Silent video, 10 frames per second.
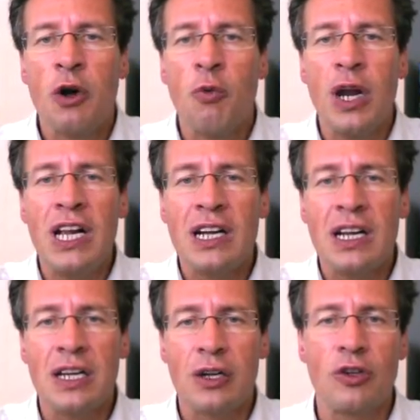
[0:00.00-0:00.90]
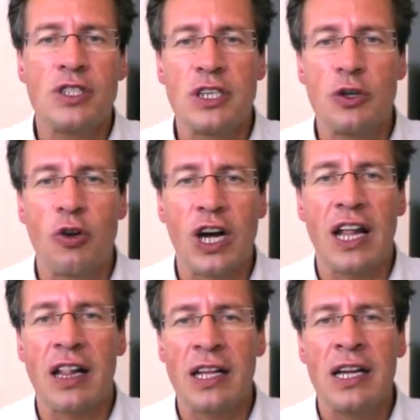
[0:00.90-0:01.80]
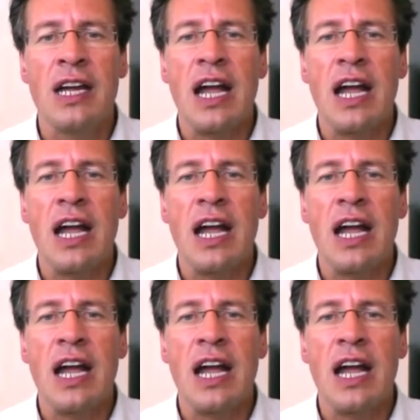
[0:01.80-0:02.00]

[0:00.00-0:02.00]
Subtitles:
will click on the URL.